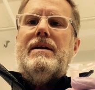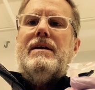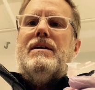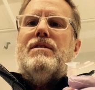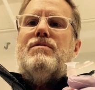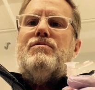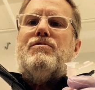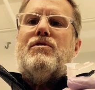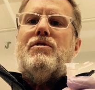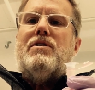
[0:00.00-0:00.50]

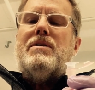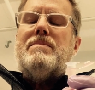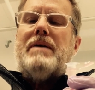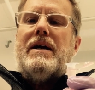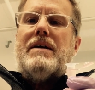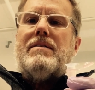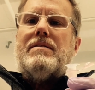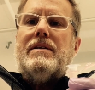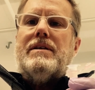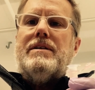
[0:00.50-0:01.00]
40
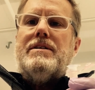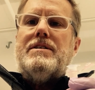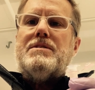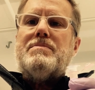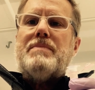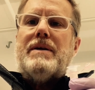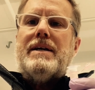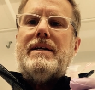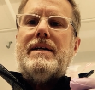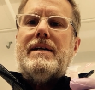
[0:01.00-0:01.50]
microliters
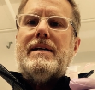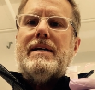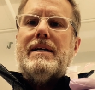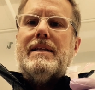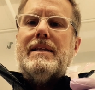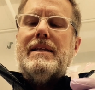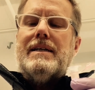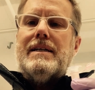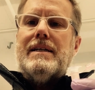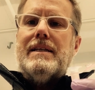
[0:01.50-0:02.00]
might get a
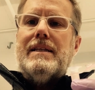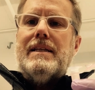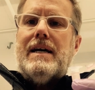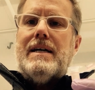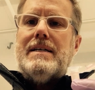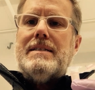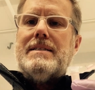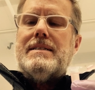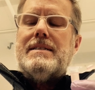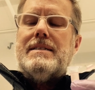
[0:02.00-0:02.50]
little
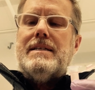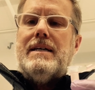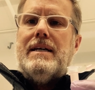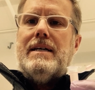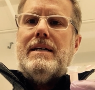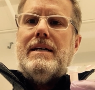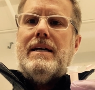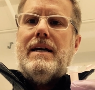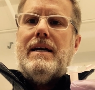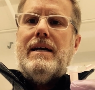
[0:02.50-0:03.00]
less
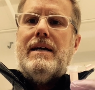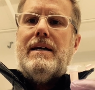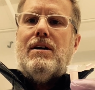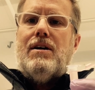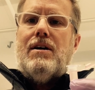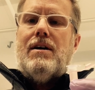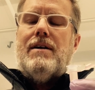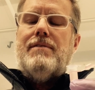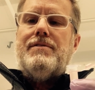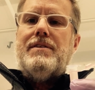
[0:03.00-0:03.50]
DNA
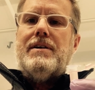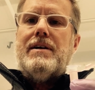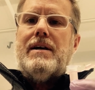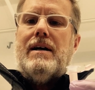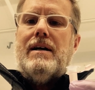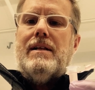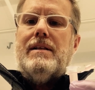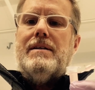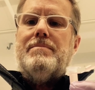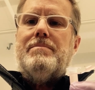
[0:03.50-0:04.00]
off the
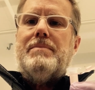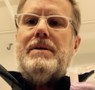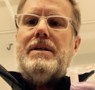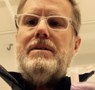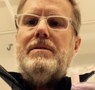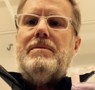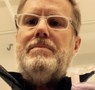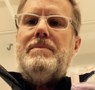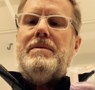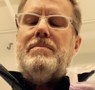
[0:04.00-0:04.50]
column, but
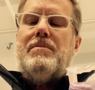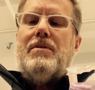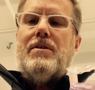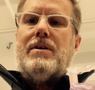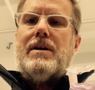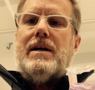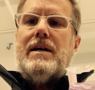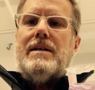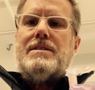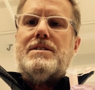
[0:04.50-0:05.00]
it'll be more
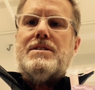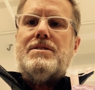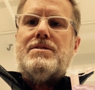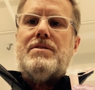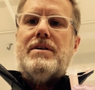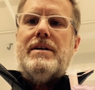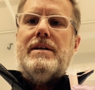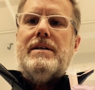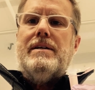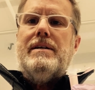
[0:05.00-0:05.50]

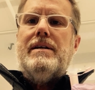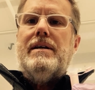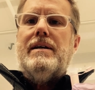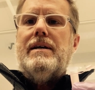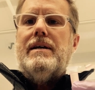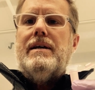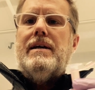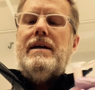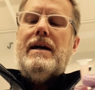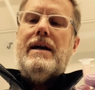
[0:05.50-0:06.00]
concentrated,
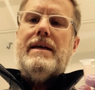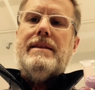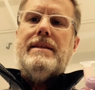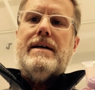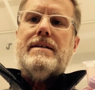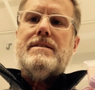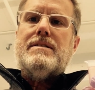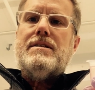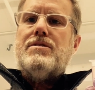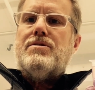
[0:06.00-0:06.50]
and
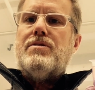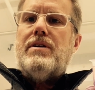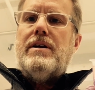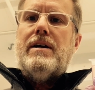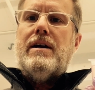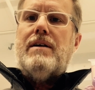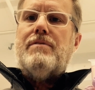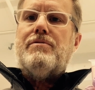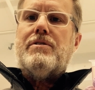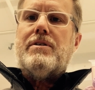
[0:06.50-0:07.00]
that's the
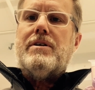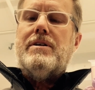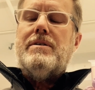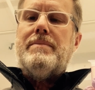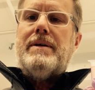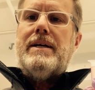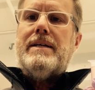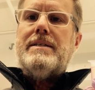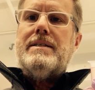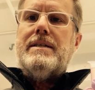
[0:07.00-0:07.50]
trade-off we're going to
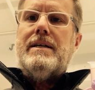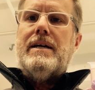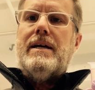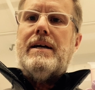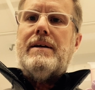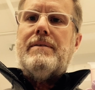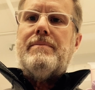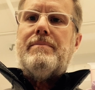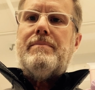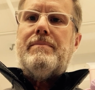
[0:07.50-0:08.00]
make today.
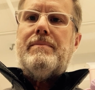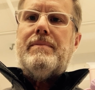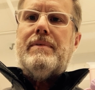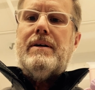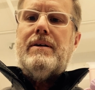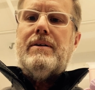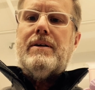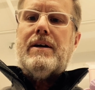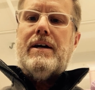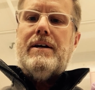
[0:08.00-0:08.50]

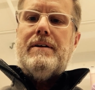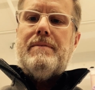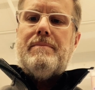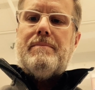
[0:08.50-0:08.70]
Okay?